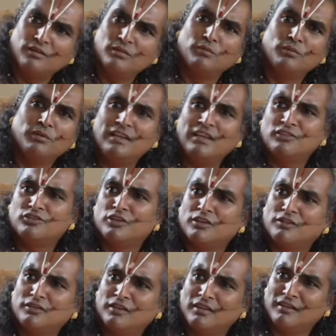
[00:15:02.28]
We need
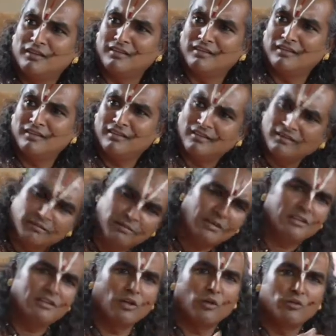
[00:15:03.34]
children.
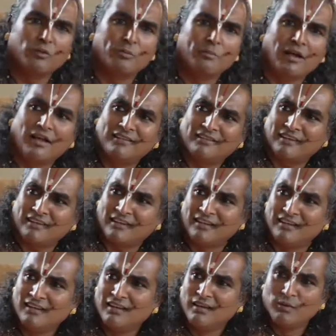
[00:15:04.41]
It's also passing.
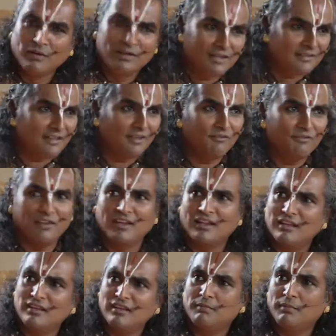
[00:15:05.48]
We need something.
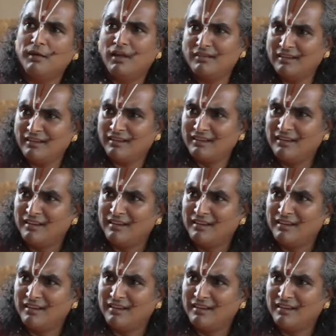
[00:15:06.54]
It is passing.